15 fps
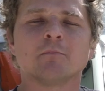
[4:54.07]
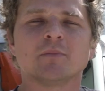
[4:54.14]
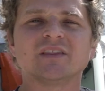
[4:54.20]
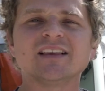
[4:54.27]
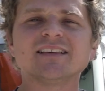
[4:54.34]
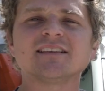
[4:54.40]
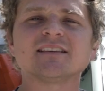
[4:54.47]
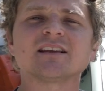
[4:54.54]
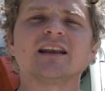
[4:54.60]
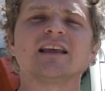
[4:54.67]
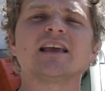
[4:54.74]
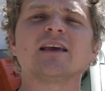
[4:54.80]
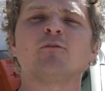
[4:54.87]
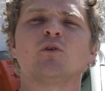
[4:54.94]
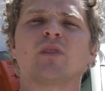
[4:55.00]
But this is gonna
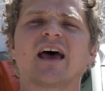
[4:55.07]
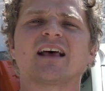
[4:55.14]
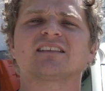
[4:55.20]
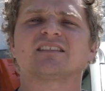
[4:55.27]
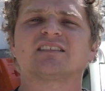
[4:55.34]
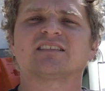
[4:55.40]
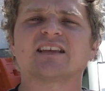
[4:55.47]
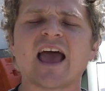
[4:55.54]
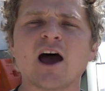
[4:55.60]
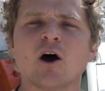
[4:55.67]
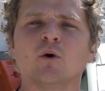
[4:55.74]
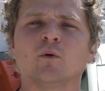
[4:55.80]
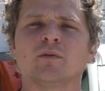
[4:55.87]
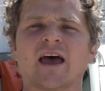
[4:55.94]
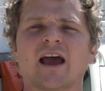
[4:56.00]
give you that
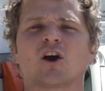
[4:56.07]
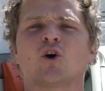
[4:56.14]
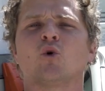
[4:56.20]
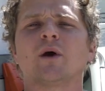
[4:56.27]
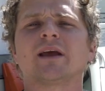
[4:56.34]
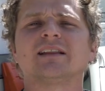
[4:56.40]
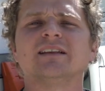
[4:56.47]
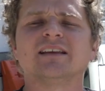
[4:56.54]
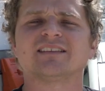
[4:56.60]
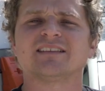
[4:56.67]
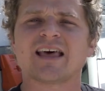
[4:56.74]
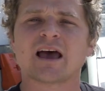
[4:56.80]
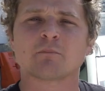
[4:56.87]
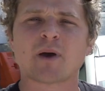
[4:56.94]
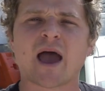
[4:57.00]
sound, that quickness,
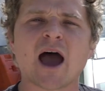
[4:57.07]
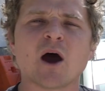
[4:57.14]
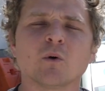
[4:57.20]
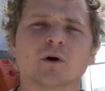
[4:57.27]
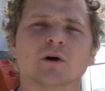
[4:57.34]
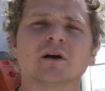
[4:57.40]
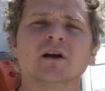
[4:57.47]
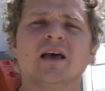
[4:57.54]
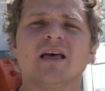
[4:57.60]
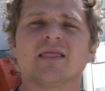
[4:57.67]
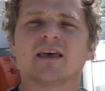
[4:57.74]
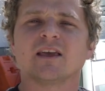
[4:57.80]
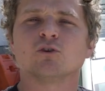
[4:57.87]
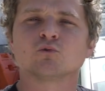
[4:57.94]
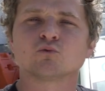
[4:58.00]
and that power
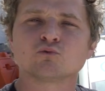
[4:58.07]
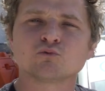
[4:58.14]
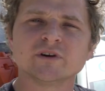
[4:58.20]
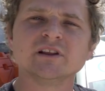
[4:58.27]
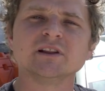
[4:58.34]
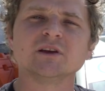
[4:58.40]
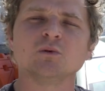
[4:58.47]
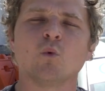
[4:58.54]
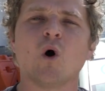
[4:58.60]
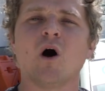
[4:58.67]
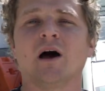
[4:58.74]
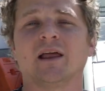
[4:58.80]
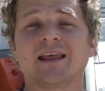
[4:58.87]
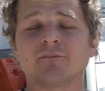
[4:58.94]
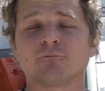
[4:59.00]
that you really want,